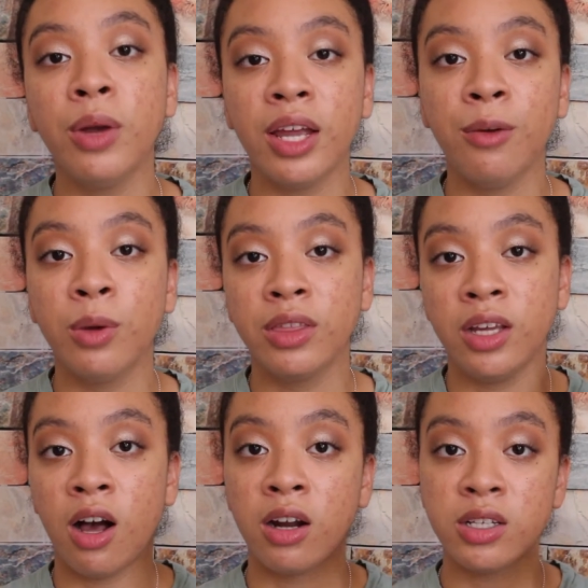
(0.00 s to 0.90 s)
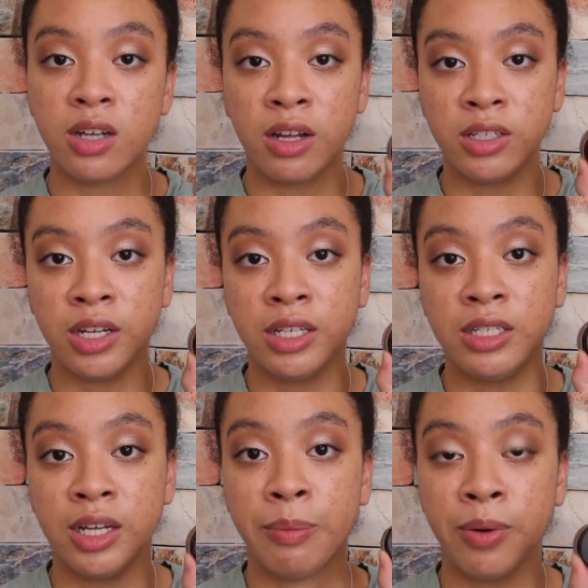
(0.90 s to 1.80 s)
in with the Anastasia
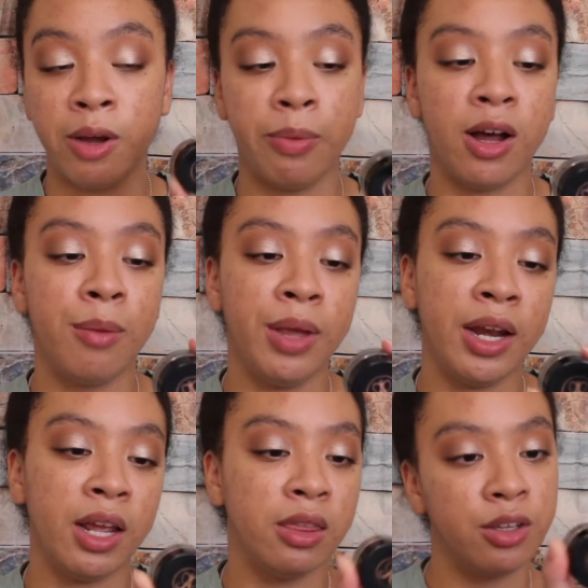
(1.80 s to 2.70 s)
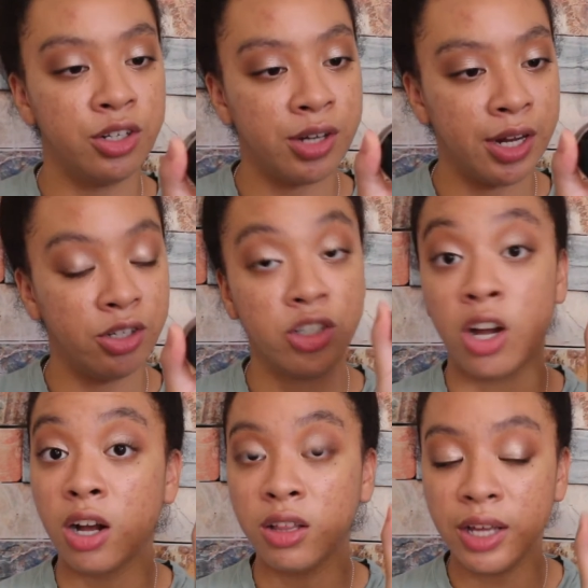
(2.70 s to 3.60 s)
Dipbrow Pomade in the shade
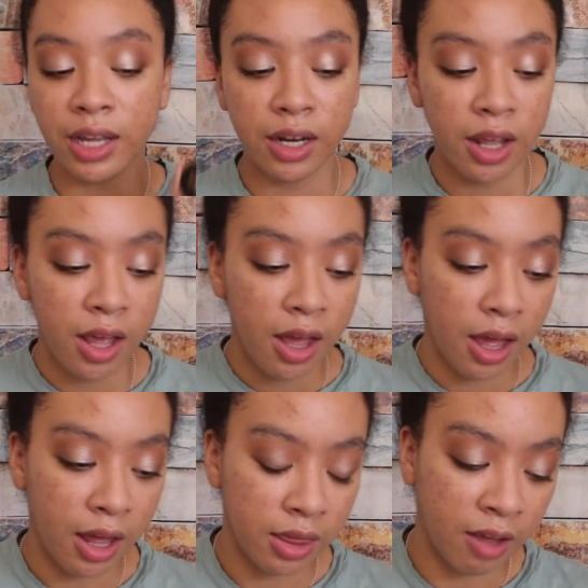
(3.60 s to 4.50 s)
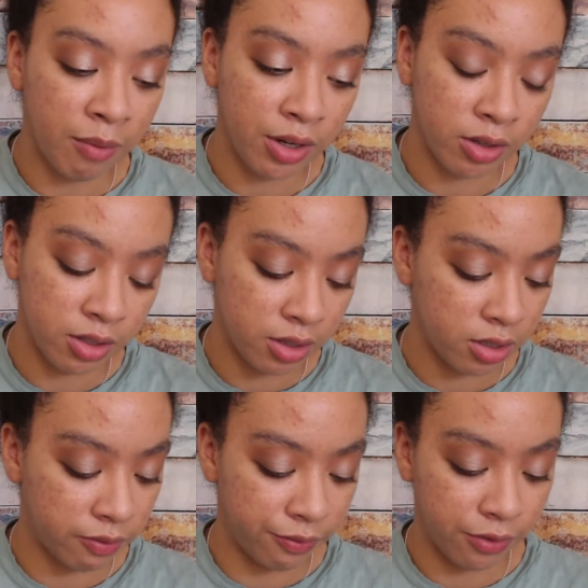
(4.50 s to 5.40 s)
Chocolate. And I've been using
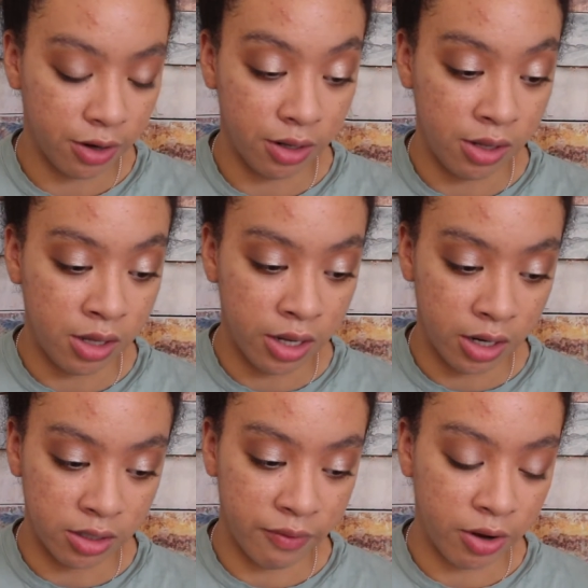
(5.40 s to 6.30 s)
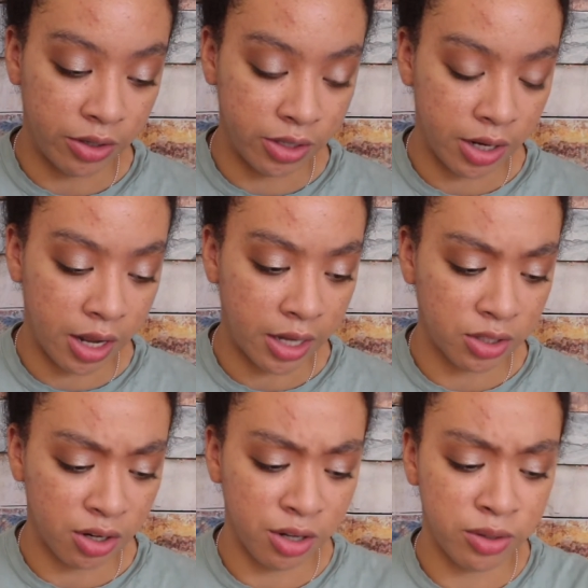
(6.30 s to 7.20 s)
this for years. I
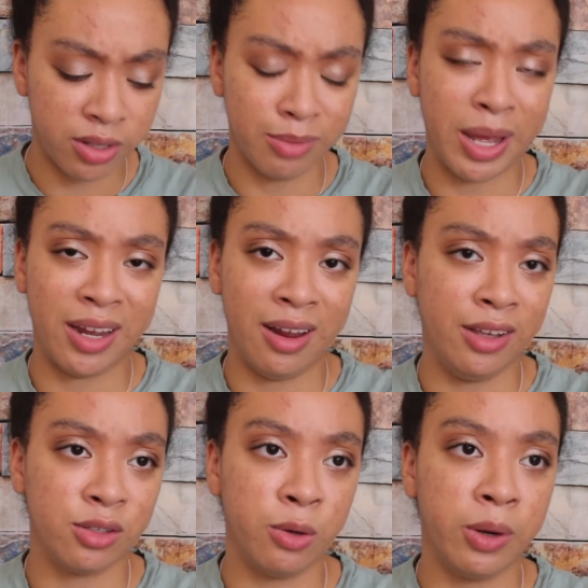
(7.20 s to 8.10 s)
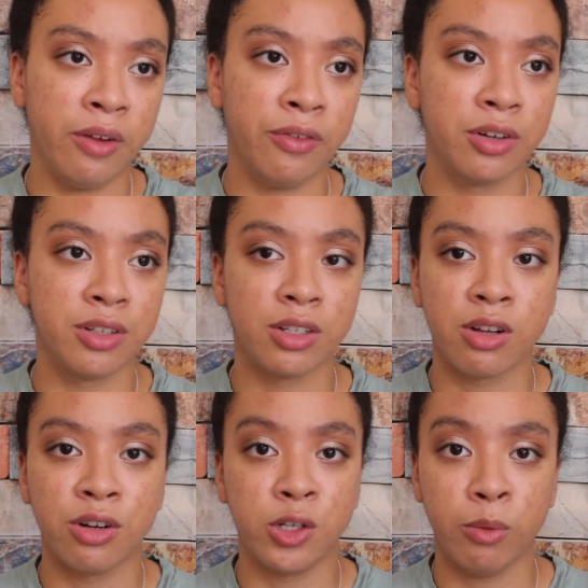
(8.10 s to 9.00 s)
started using this back in high school when I first like
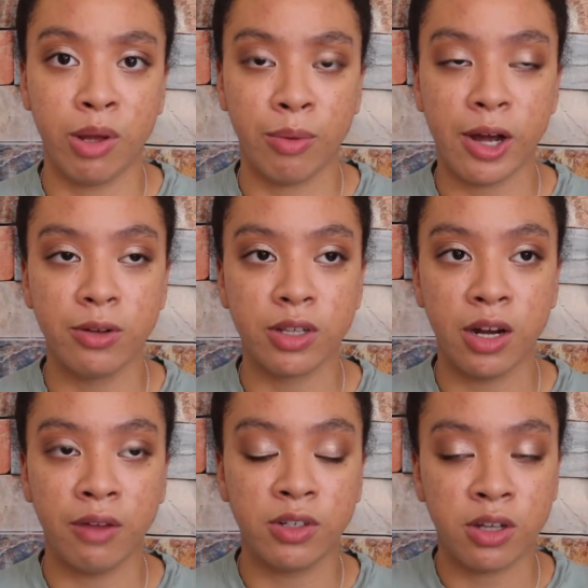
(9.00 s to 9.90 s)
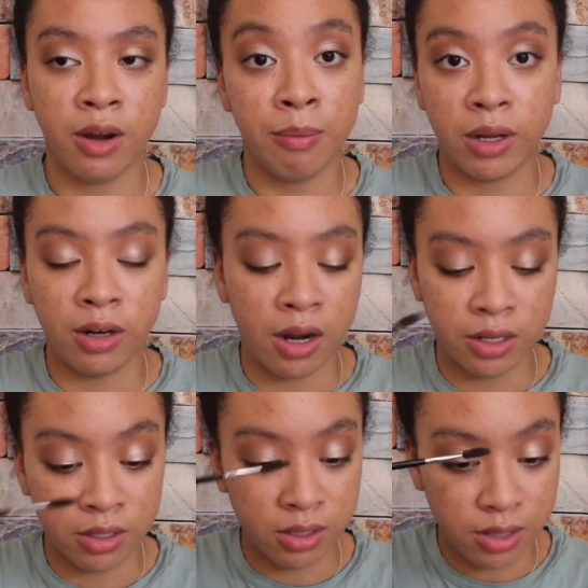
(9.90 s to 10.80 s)
started doing my brows, and I've just gotten better at
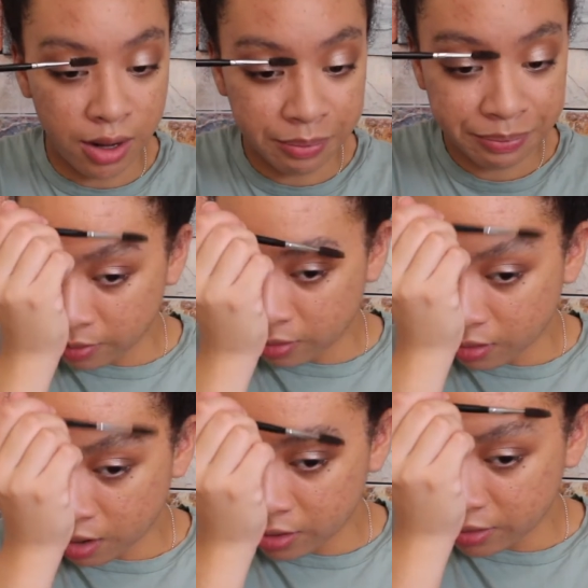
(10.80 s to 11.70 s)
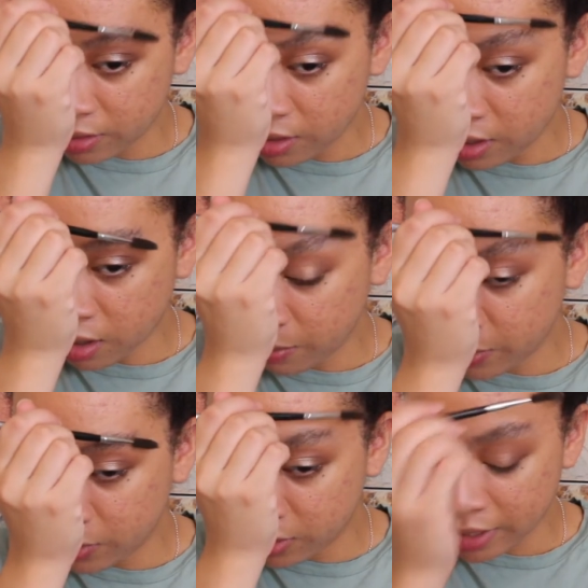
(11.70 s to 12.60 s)
it since then. Honestly, on
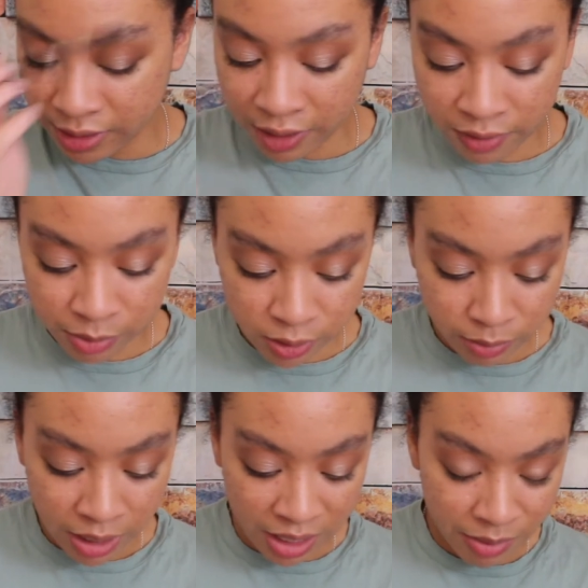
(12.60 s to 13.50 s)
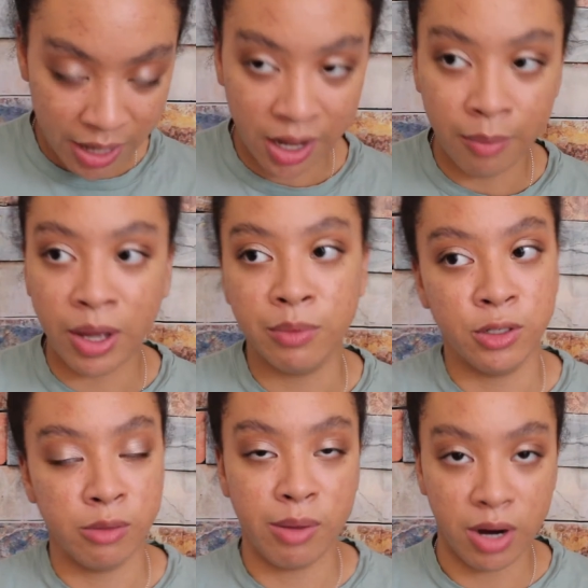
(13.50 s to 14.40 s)
most days, if I'm doing any makeup, I'm
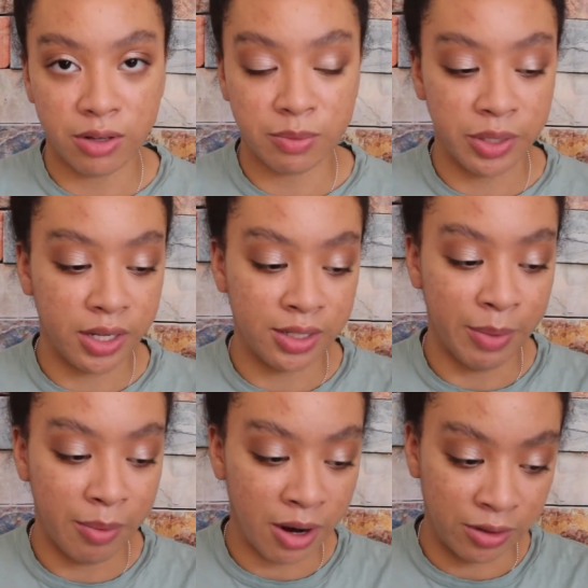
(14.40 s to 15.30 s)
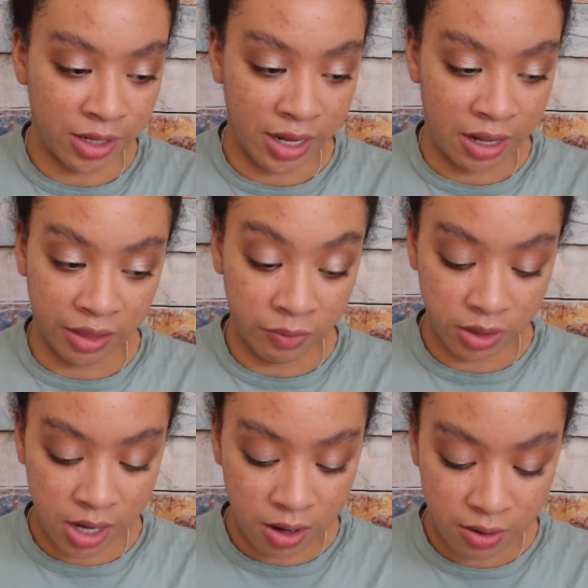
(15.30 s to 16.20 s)
doing my brows, because my brows I can't live
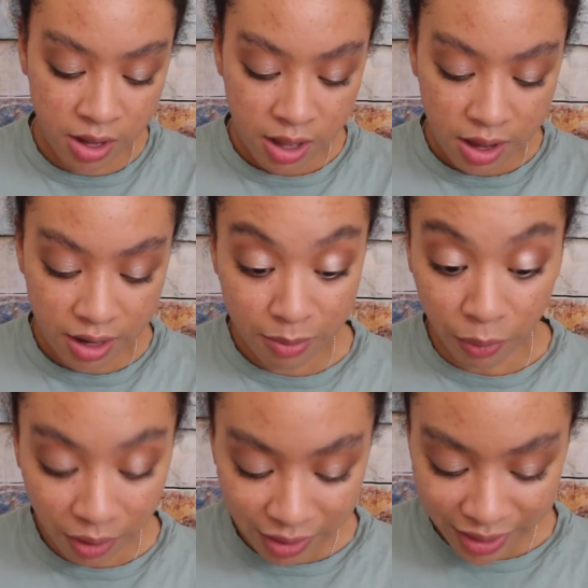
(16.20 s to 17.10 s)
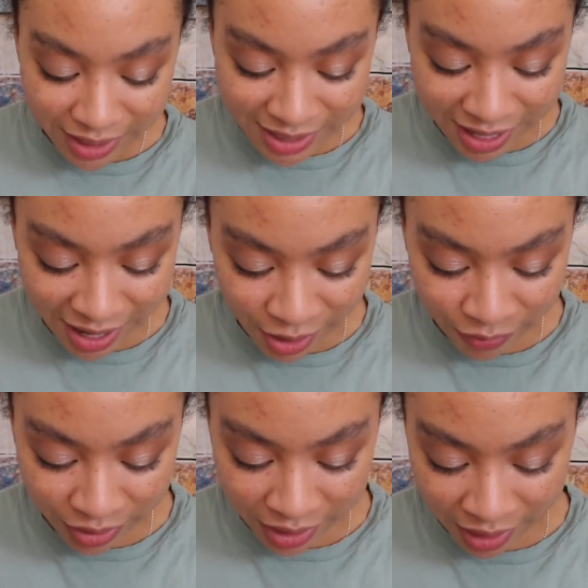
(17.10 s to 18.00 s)
without anymore, at least. I
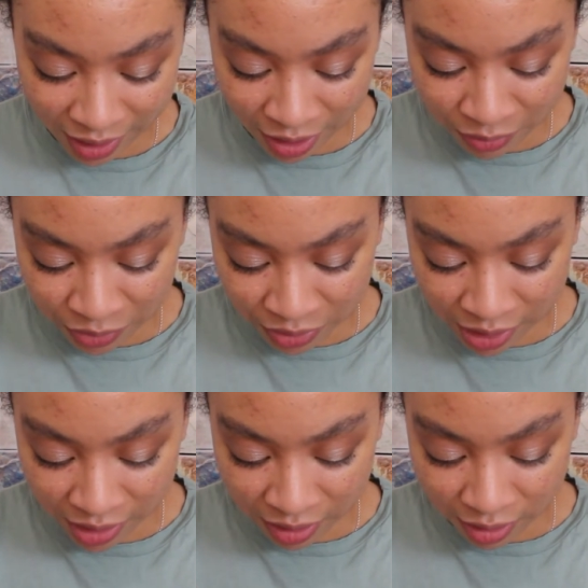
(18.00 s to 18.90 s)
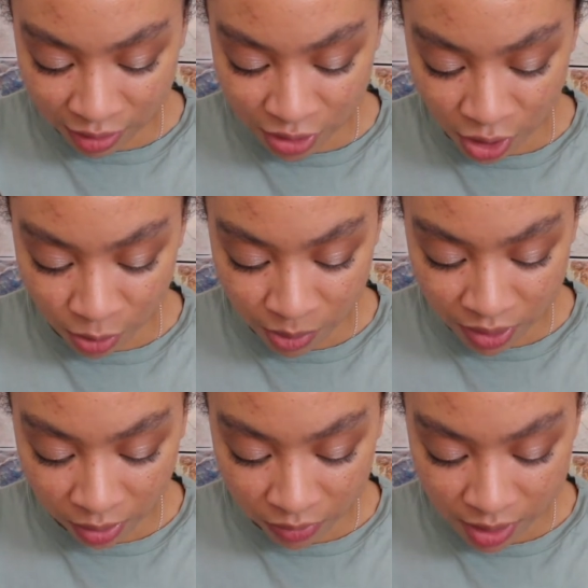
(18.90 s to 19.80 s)
feel like I kind of look like a toe
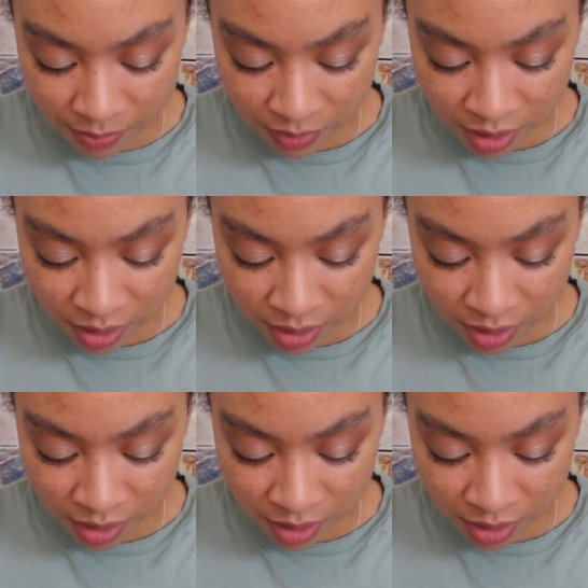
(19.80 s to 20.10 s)
without them.